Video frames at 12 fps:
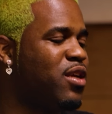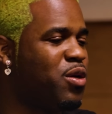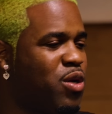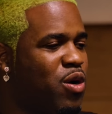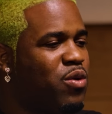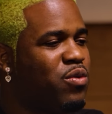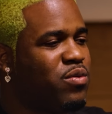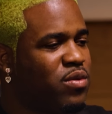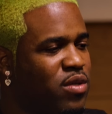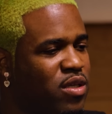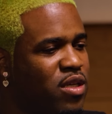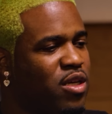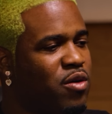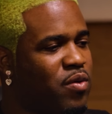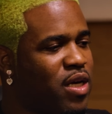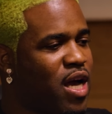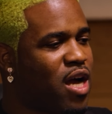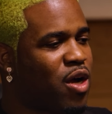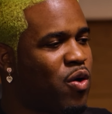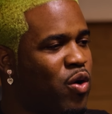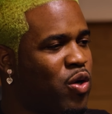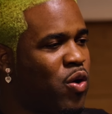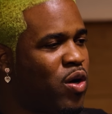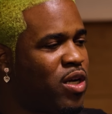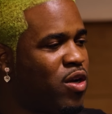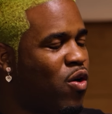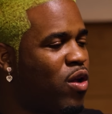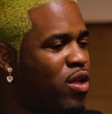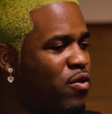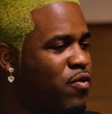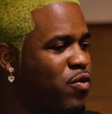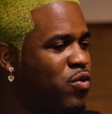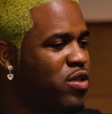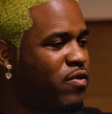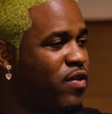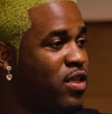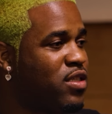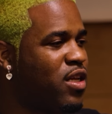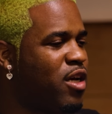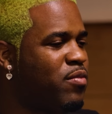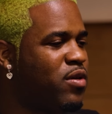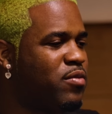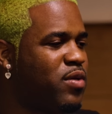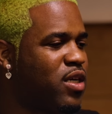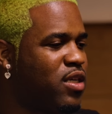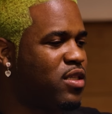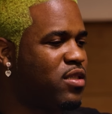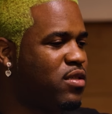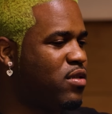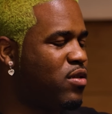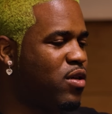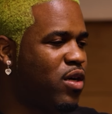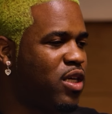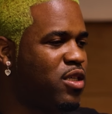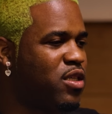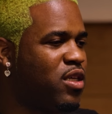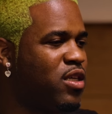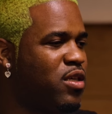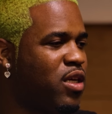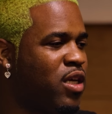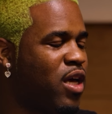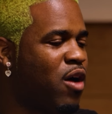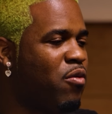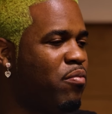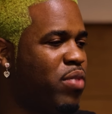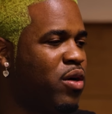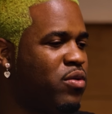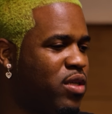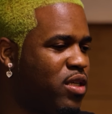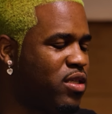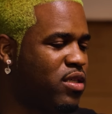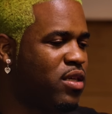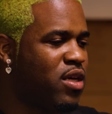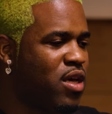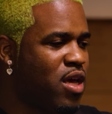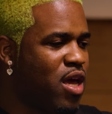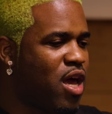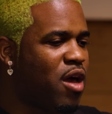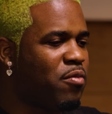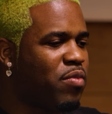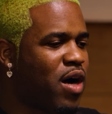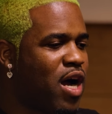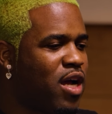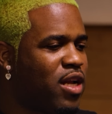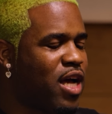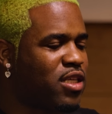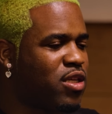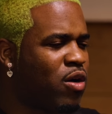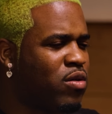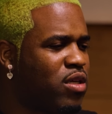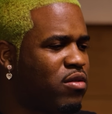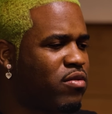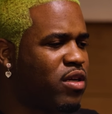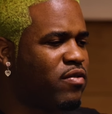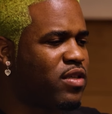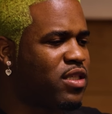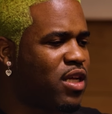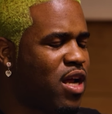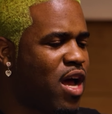you know, we got going on and all of the fruits of his labor, because, you know, he helped build this empire. That's the only grievance that I